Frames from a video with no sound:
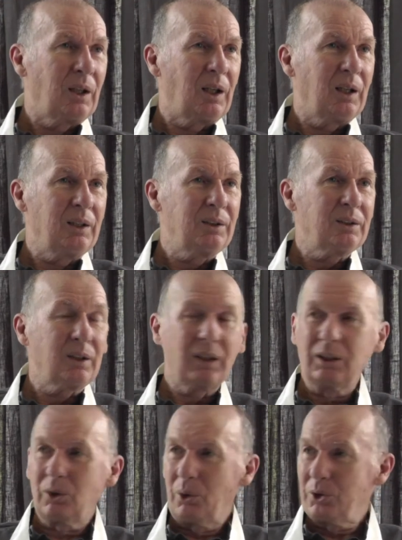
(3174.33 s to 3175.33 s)
and uh,
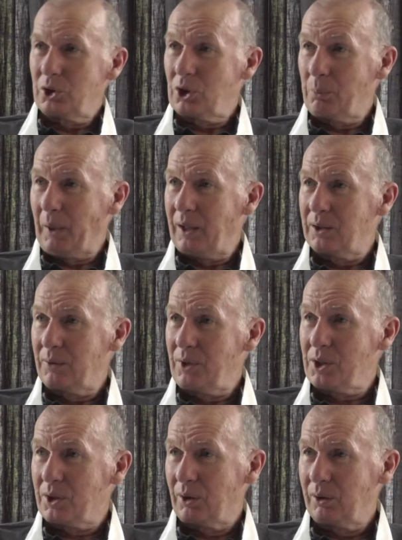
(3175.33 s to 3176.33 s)
he'd gone to Japan to
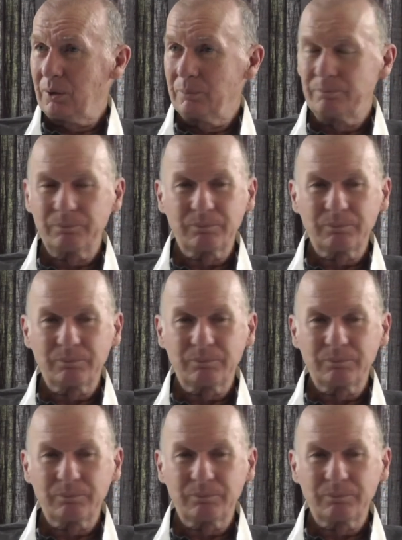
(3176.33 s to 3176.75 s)
visit her